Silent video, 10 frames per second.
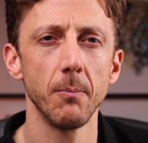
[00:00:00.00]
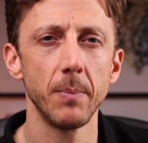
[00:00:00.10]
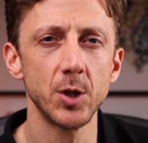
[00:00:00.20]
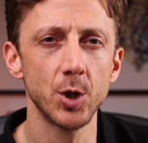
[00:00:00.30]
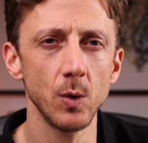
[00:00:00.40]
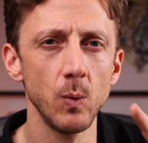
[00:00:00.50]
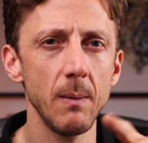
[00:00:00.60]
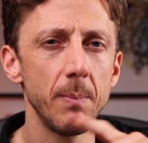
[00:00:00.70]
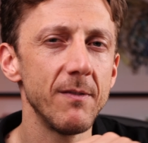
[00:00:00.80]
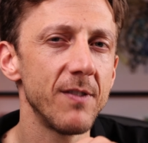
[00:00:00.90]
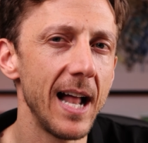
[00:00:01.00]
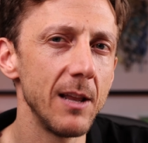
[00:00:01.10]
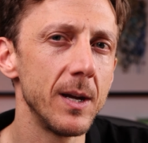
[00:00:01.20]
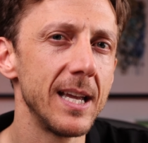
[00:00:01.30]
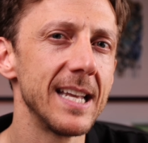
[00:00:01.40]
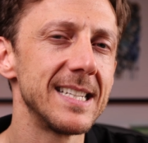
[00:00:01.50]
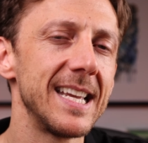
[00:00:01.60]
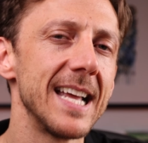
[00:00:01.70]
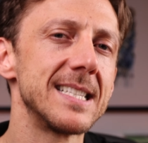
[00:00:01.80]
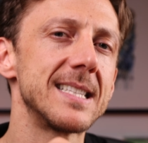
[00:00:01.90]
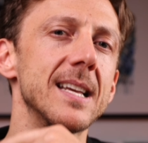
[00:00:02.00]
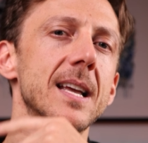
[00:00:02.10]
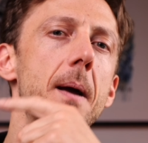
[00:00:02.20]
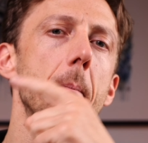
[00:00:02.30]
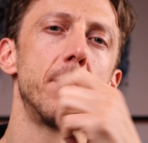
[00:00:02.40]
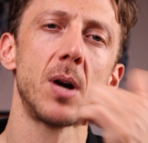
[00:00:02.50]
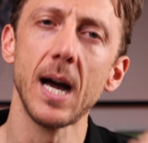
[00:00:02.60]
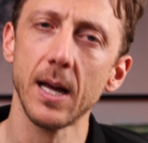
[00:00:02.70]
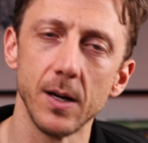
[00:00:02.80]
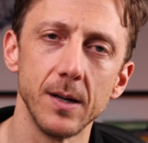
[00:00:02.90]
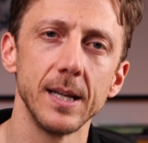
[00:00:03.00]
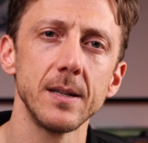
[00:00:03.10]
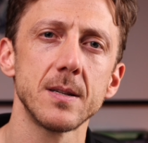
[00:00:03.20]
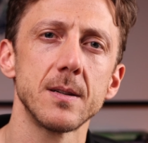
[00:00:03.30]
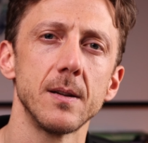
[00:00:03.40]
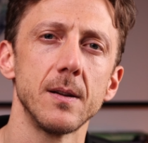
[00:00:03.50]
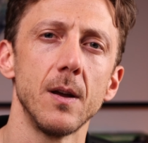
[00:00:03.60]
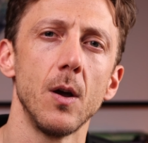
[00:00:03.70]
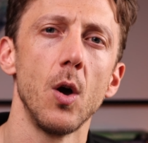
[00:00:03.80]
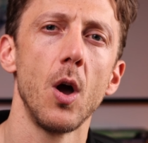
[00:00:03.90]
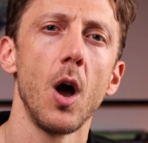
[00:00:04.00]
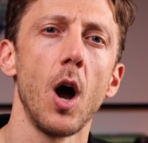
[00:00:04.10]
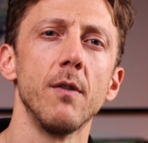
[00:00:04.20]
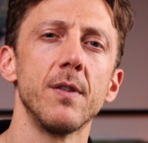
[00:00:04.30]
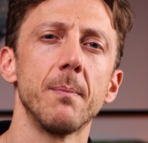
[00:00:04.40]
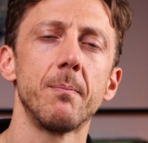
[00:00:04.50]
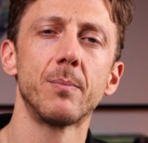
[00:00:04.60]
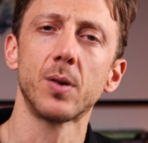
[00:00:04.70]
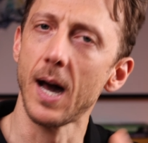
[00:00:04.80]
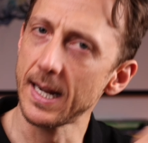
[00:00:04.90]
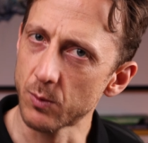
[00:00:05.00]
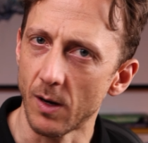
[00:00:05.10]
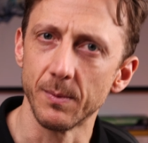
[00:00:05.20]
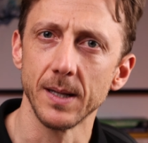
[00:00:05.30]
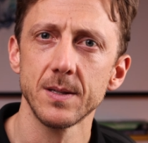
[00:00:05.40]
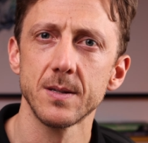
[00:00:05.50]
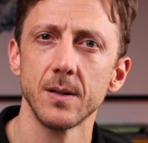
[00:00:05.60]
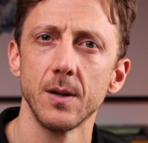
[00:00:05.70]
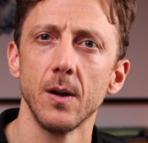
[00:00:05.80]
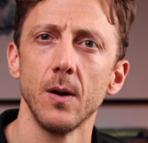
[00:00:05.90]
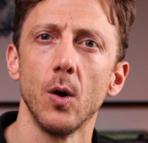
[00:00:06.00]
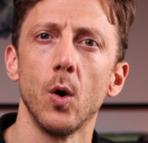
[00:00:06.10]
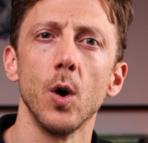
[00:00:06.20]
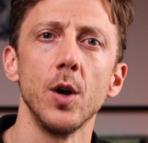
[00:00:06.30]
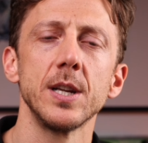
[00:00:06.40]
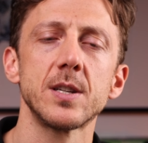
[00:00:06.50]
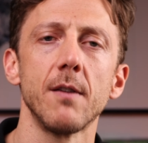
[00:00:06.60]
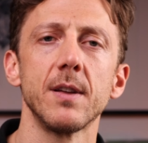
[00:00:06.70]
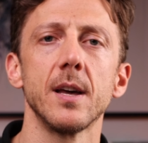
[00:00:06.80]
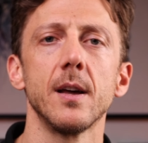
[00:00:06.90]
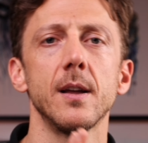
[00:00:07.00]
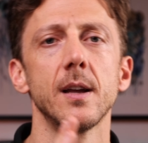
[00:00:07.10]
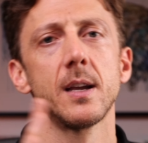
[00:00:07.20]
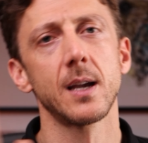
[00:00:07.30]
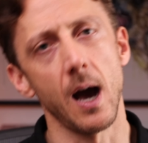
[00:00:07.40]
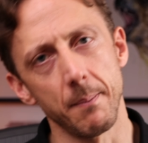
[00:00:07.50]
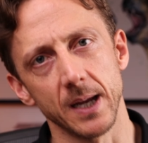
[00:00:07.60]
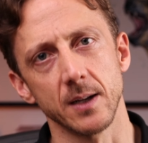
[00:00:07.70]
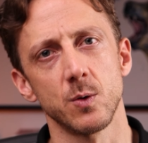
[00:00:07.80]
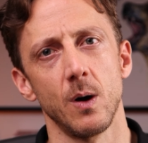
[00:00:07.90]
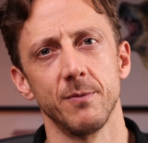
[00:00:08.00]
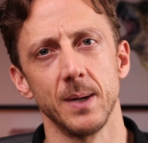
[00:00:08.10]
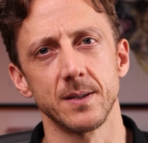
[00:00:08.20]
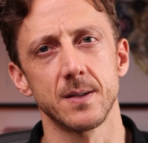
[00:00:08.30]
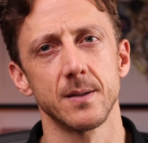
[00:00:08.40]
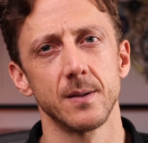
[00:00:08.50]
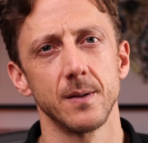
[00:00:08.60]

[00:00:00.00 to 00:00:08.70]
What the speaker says: But should we be valuing it against prior earnings over the prior 12 months or earnings over the coming 12 months?